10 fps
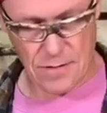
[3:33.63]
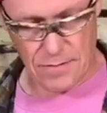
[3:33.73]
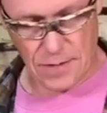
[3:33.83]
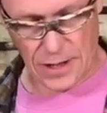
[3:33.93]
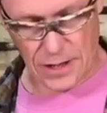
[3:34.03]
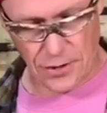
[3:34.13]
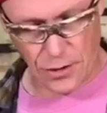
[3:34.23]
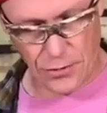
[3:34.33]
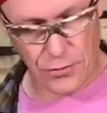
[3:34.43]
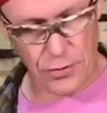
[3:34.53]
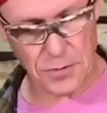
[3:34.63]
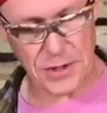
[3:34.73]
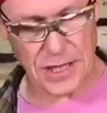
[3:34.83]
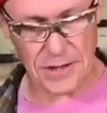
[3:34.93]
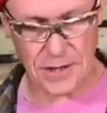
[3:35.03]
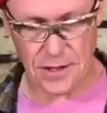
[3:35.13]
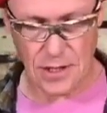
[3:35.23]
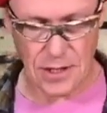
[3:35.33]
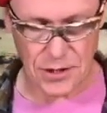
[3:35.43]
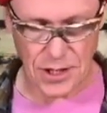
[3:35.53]
like a non-Groupset
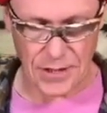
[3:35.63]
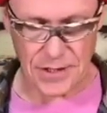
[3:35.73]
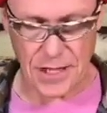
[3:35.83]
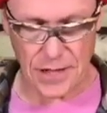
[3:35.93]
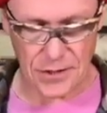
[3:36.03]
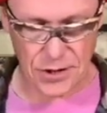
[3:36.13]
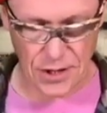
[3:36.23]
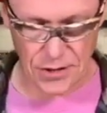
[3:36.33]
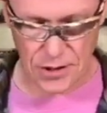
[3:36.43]
chainset. It's just